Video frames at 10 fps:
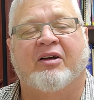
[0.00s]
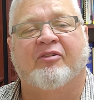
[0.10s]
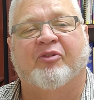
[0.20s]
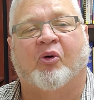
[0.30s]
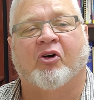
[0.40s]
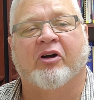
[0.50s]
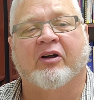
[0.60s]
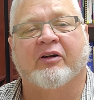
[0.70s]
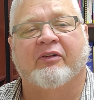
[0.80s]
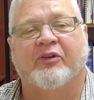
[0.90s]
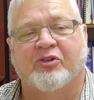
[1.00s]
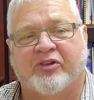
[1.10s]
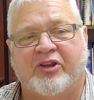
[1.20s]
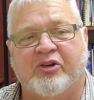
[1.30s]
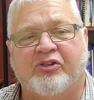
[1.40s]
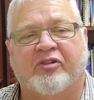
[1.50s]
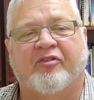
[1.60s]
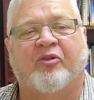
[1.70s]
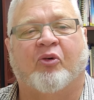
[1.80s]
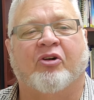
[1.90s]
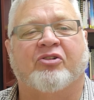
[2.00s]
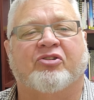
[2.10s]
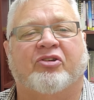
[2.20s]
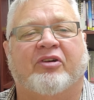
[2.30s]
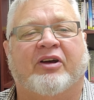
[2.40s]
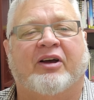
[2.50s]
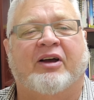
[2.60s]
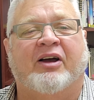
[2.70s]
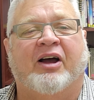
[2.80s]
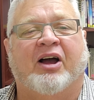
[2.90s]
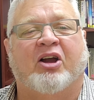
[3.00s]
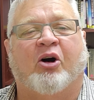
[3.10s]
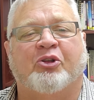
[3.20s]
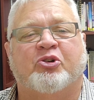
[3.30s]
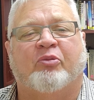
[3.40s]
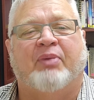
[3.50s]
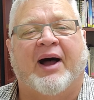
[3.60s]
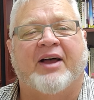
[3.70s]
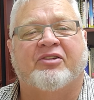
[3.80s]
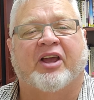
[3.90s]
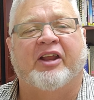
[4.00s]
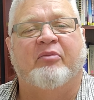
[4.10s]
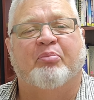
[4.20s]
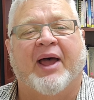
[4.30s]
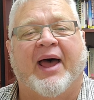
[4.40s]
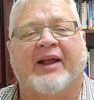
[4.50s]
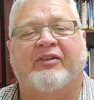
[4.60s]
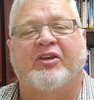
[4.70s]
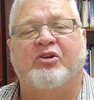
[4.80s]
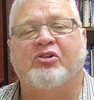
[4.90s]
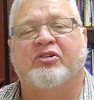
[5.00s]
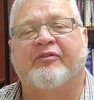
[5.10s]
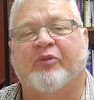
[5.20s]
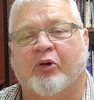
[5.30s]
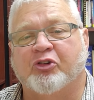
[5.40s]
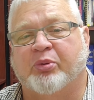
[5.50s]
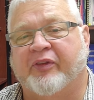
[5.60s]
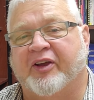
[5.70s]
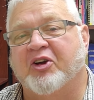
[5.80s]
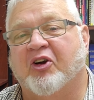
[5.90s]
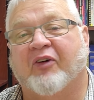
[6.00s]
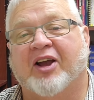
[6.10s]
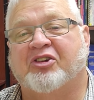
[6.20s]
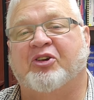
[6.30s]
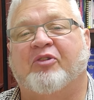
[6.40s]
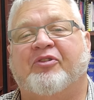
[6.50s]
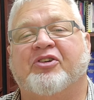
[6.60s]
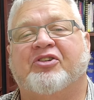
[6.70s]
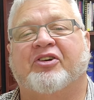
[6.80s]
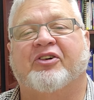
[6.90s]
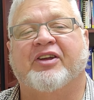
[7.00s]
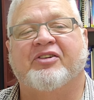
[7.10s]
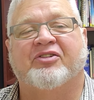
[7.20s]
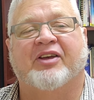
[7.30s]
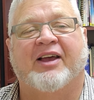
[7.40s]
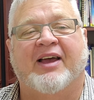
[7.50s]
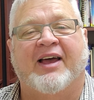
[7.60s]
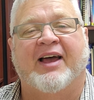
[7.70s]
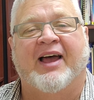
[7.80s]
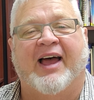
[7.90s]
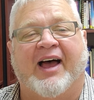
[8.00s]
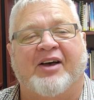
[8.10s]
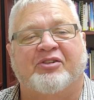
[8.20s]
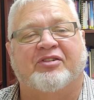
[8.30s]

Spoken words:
Four, there's the use of force. Cultural bias can impact the use of force within correctional facilities, as